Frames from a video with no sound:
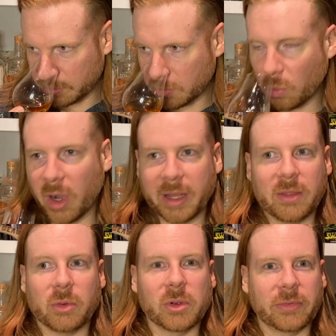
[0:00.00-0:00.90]
walking
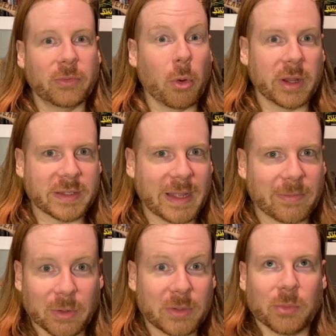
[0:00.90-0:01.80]
through a forest
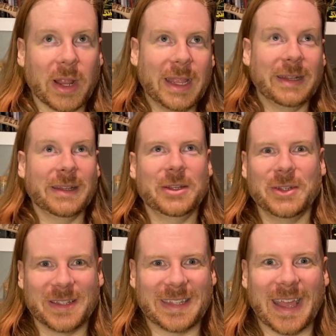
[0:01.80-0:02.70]
after it's rained and you
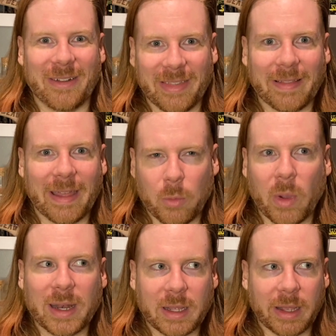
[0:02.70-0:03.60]
just get all that like
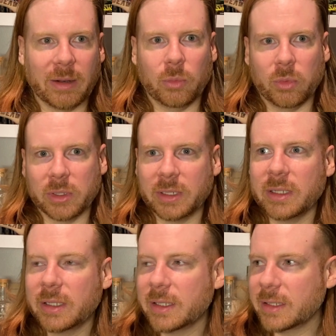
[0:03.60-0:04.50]
wet kind of wood.
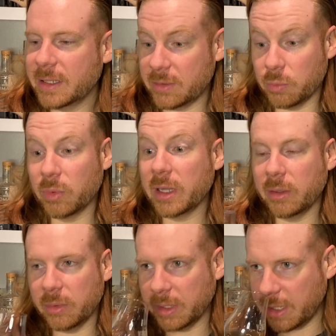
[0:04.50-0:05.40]
It's really
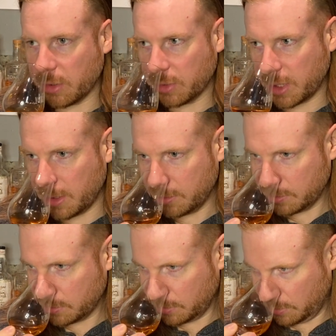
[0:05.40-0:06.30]
oaky
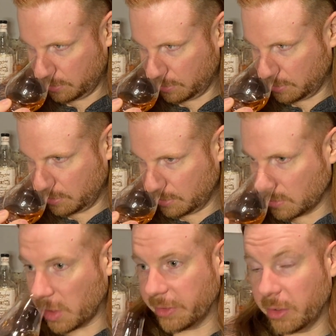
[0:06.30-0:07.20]

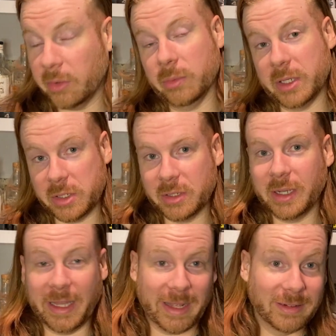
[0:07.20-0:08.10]
on the nose, which
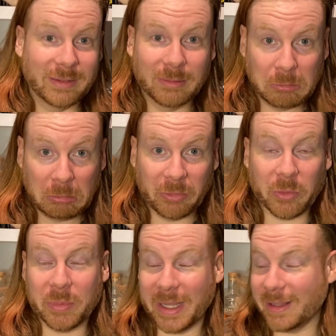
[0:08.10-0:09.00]
again, for
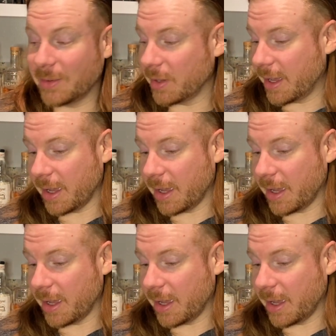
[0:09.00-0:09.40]
me, I